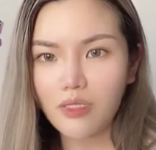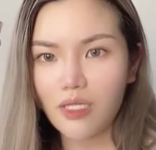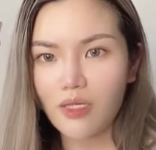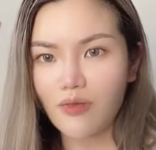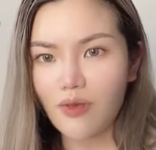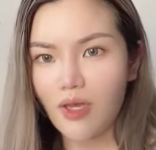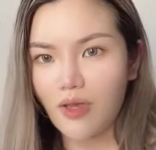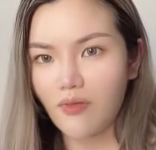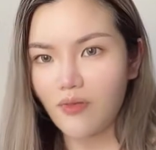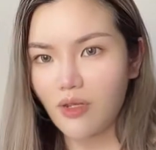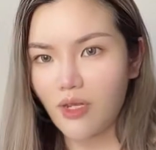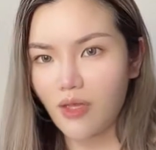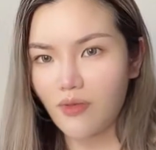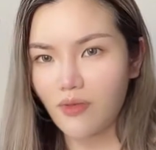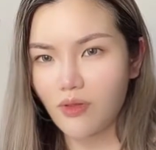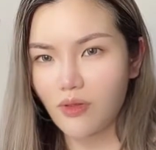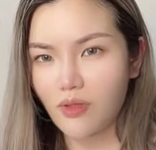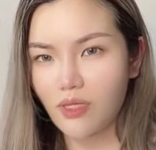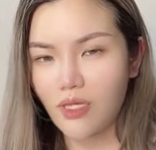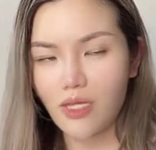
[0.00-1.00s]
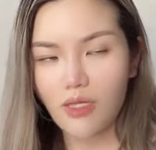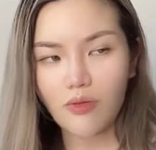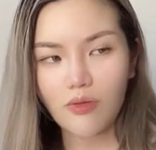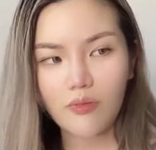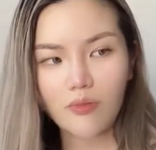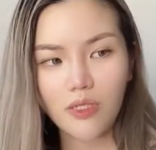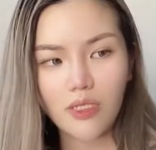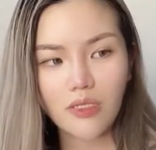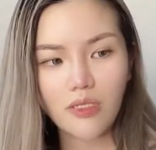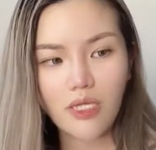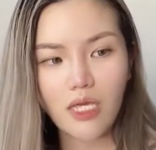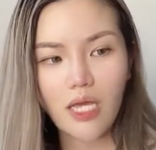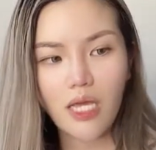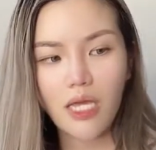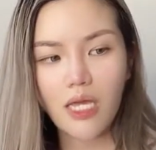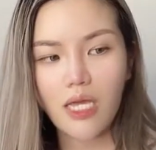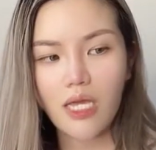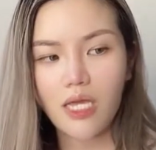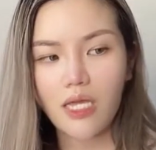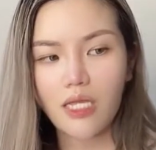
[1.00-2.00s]
You haven't had a look at the other one because
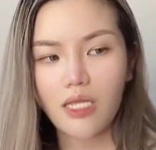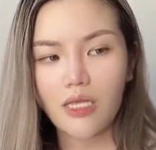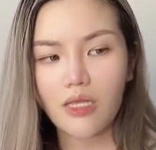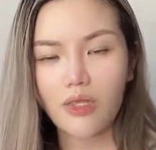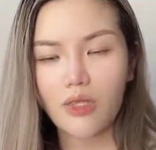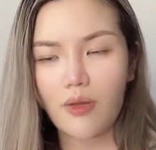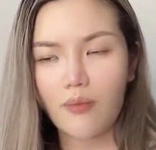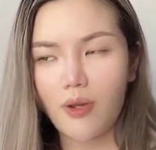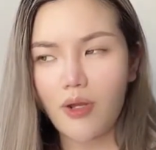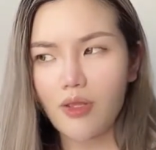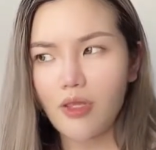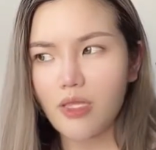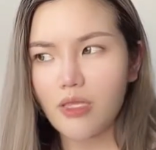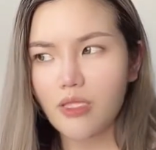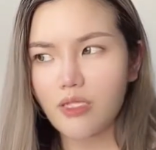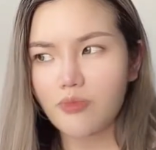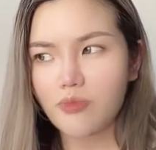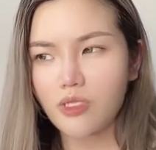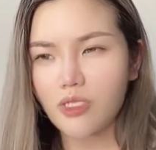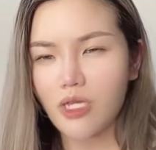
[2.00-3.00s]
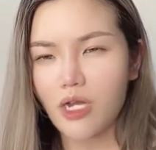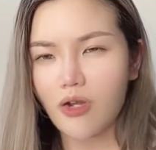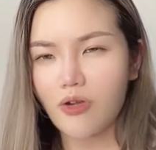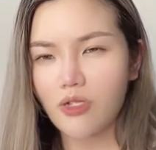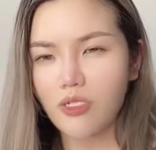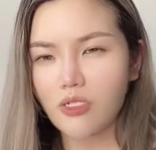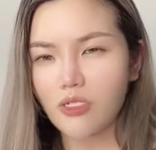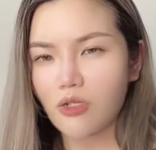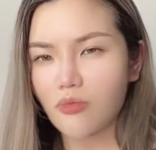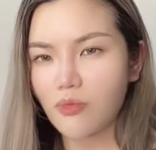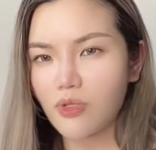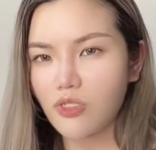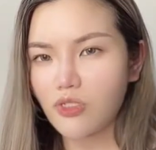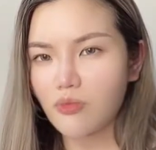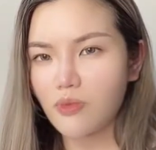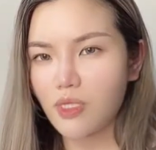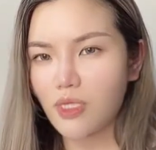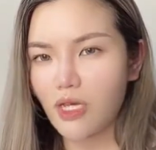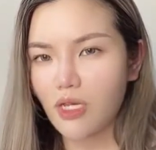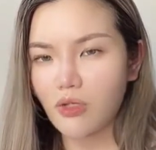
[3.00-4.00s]
apparently this mascara is not meant to be
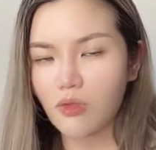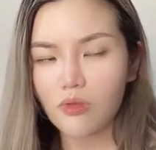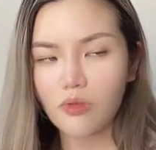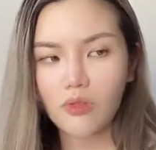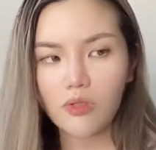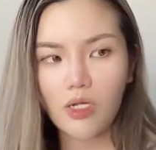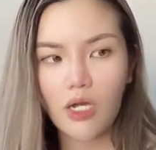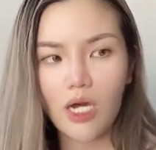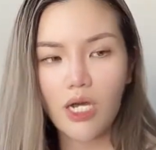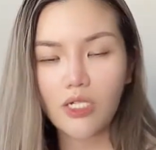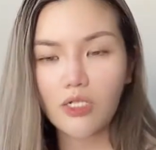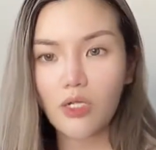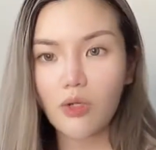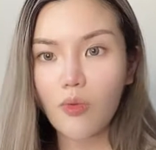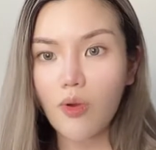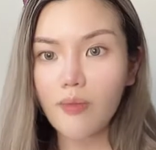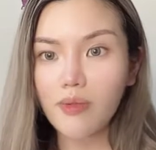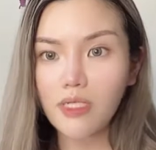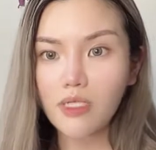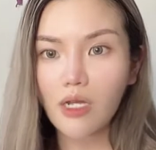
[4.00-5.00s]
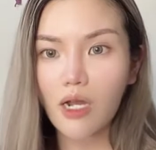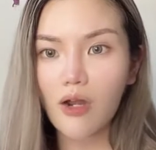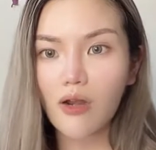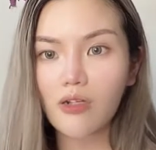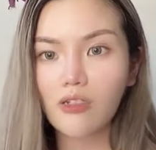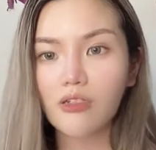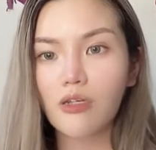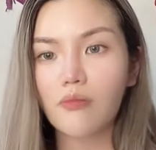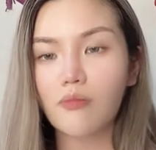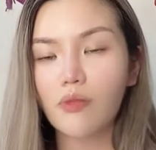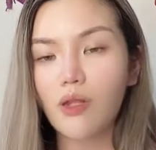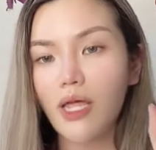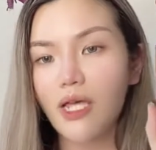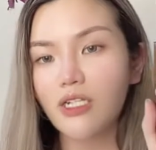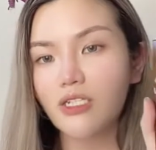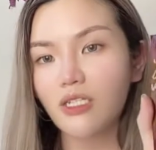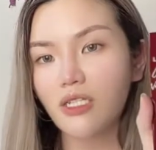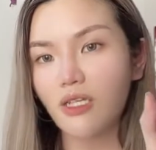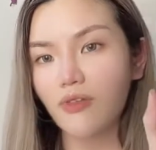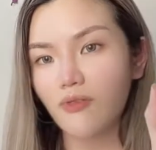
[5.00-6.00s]
that good. I don't wear mascaras. I'm planning to
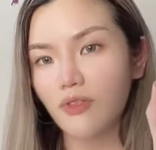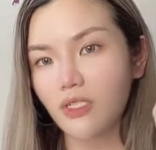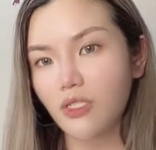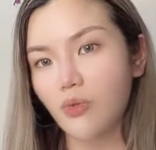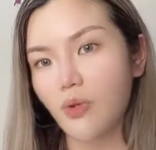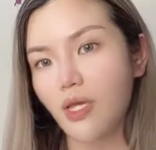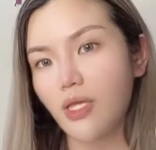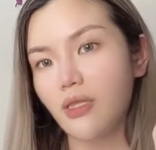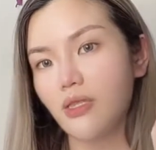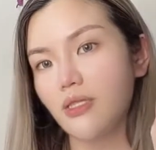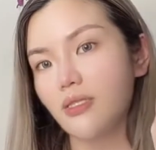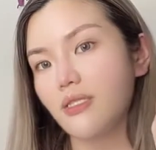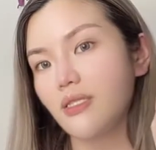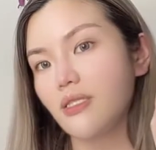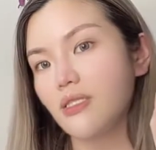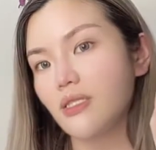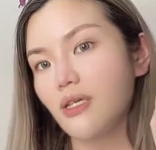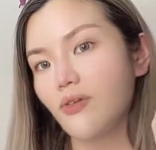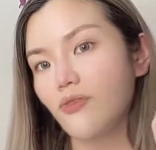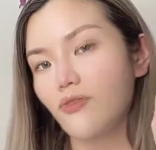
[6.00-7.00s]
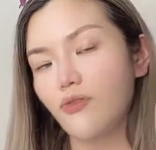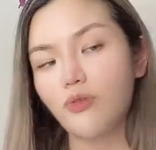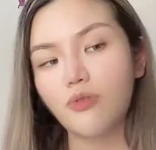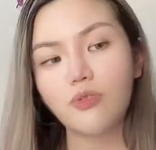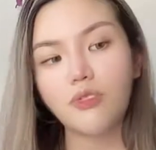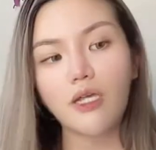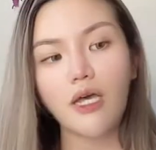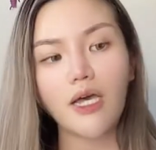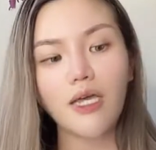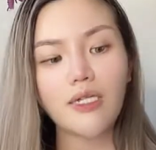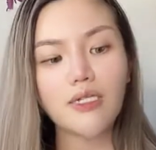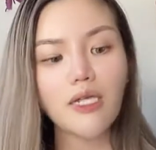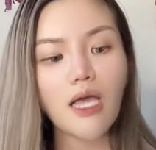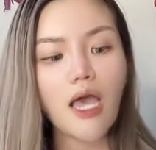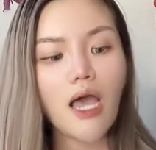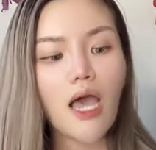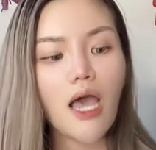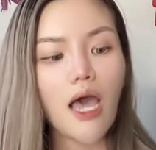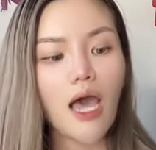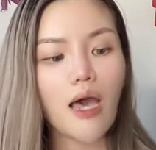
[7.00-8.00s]
give this away. This is a full size.
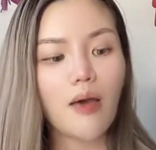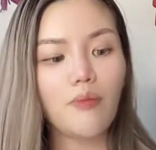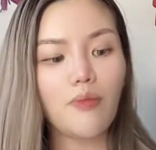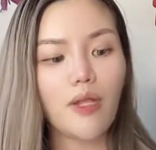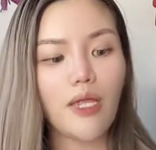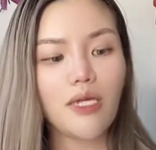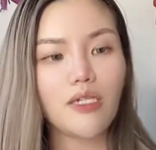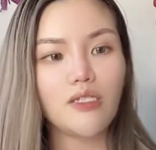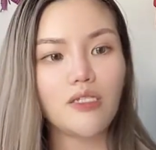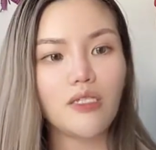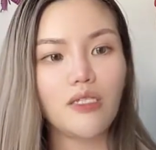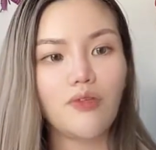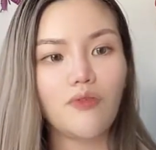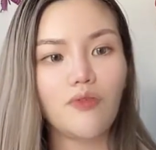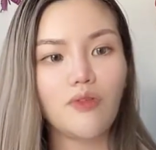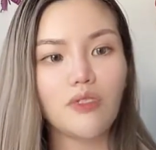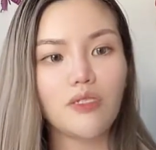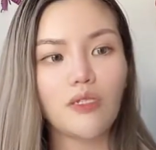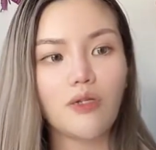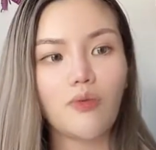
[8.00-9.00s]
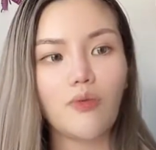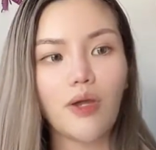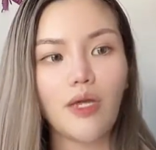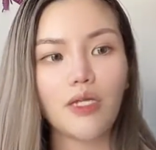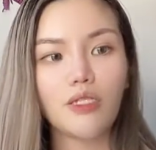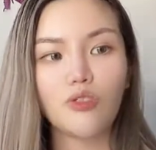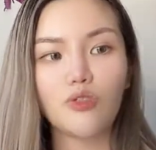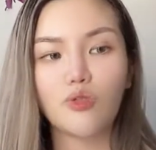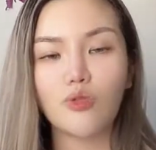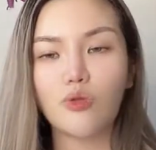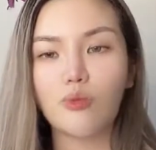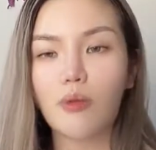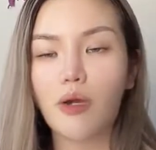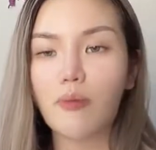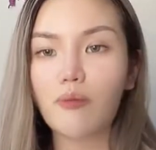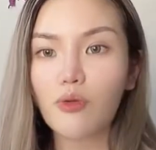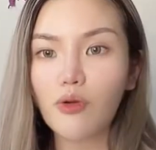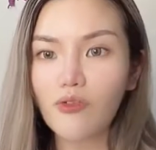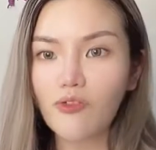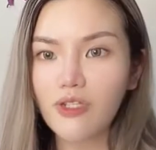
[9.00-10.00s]
I'm planning to give this away to my
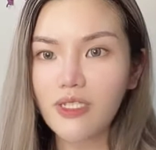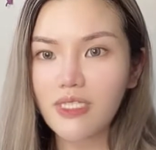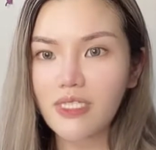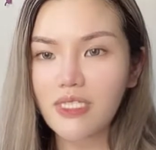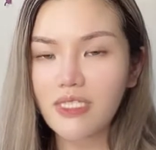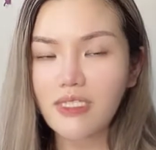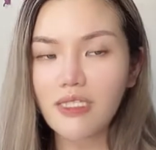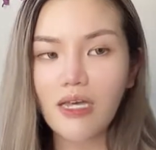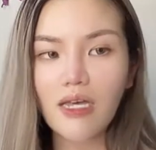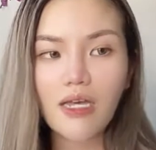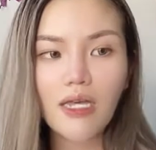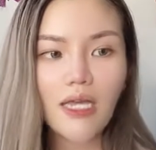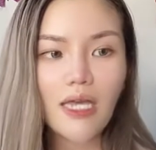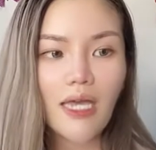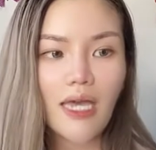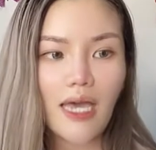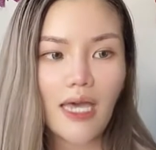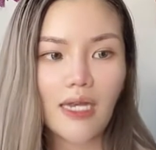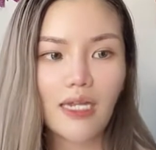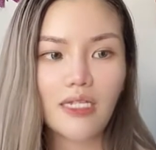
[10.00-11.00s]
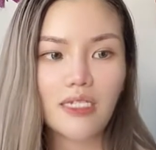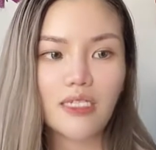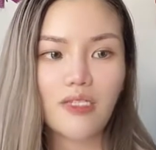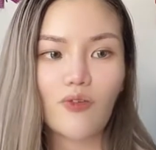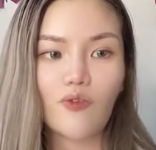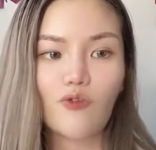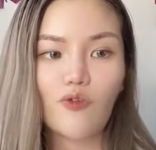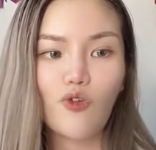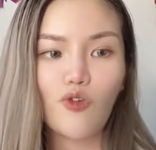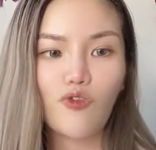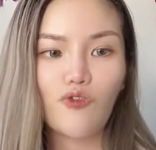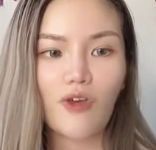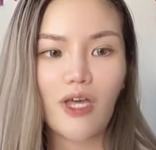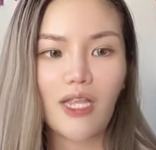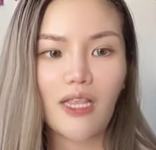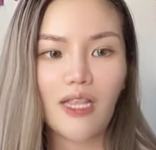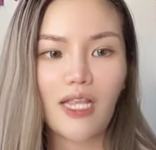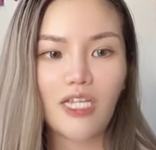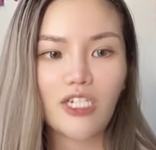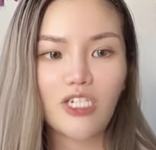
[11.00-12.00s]
boyfriend's sister, and it's the Full Fat
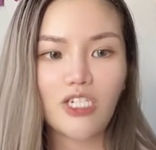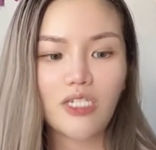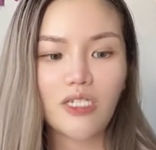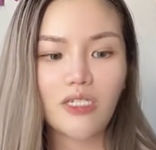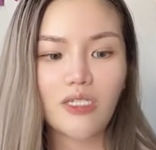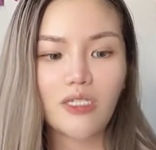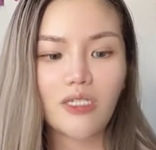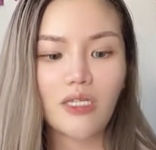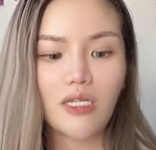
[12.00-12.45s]
Lashes.